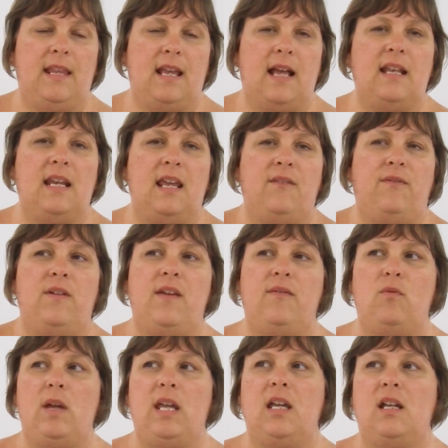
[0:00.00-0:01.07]
And
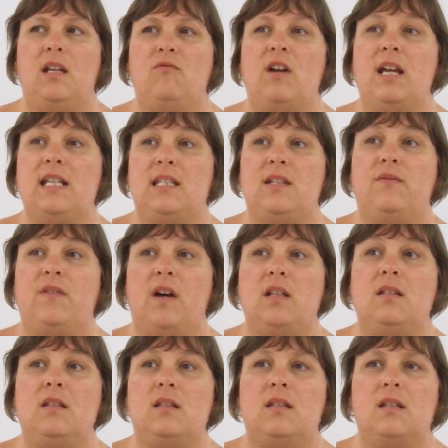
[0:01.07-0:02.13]
if we can raise the
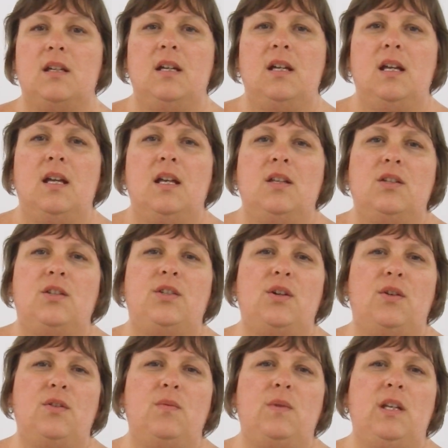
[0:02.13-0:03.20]
funds
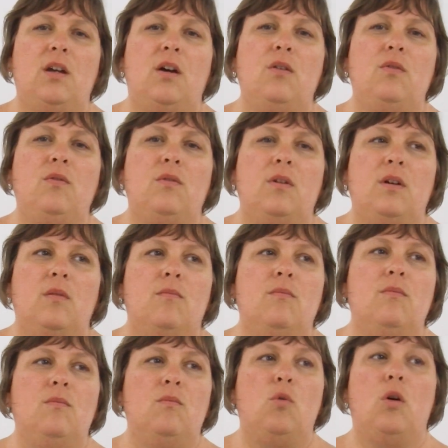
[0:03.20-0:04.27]
so that we know
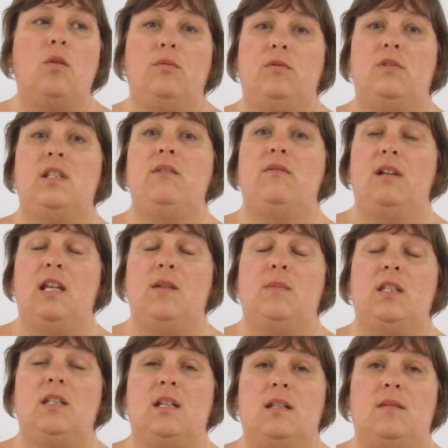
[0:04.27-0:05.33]
what
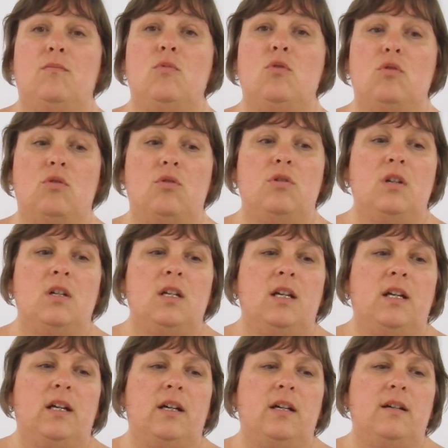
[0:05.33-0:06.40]
Sirolimus does more,
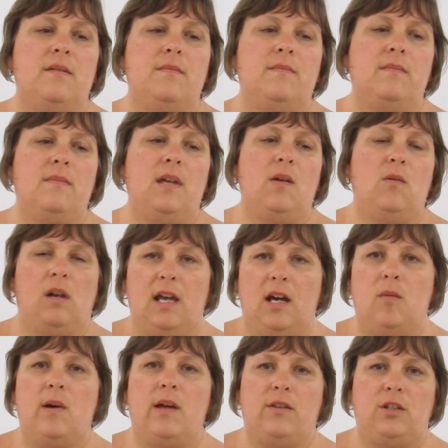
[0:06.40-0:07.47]
it will
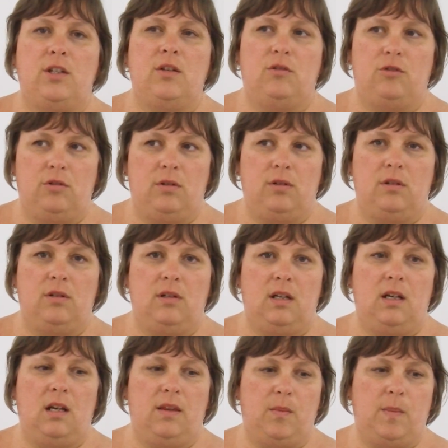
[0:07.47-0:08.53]
help other children
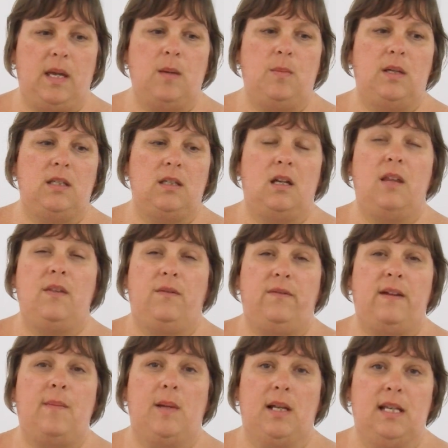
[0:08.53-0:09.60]
and other babies and other
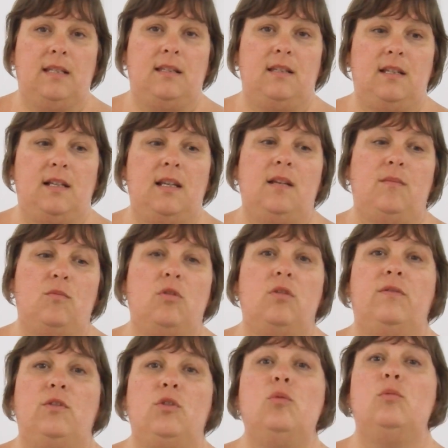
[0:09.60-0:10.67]
families to lead more
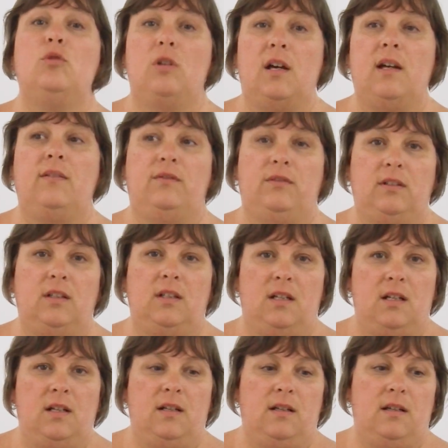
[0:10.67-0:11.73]
of a normal life
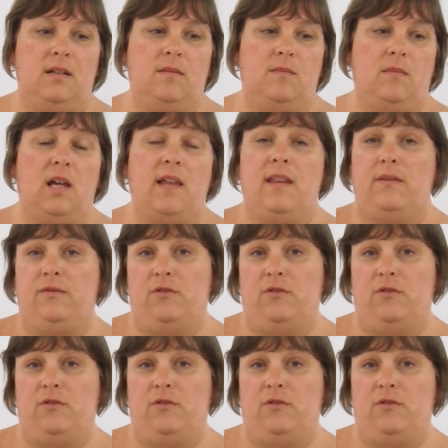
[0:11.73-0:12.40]
like their